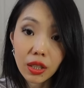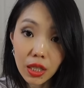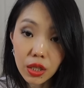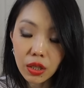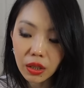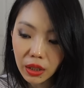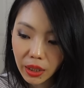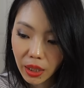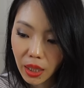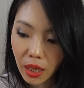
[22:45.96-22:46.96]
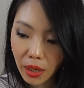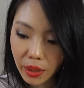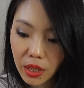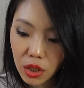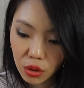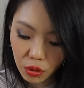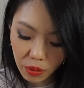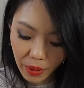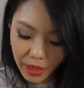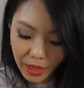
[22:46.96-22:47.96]
that's currently uh, in store
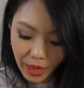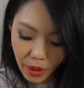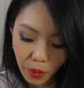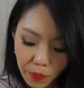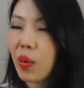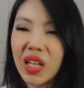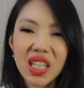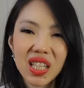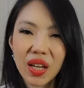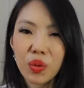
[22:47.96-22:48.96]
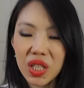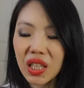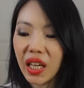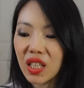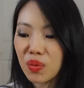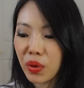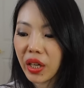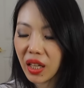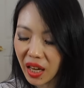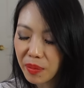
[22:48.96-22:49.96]
right now. I want to say it was late
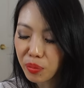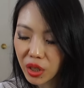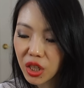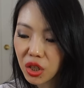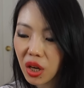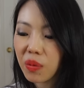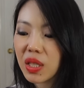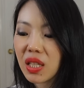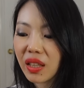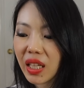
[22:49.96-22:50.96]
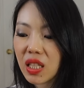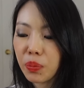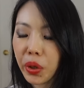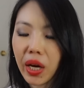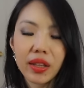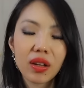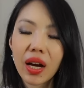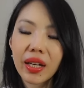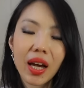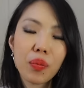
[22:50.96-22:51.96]
spring. Yeah, I'm pretty sure it was late spring. I,
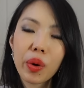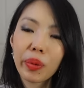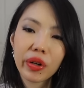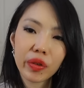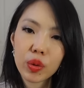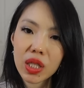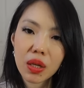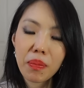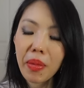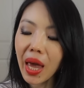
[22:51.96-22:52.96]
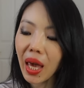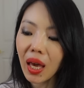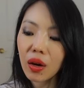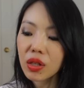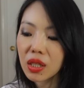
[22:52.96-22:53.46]
I can't remember if it was in May or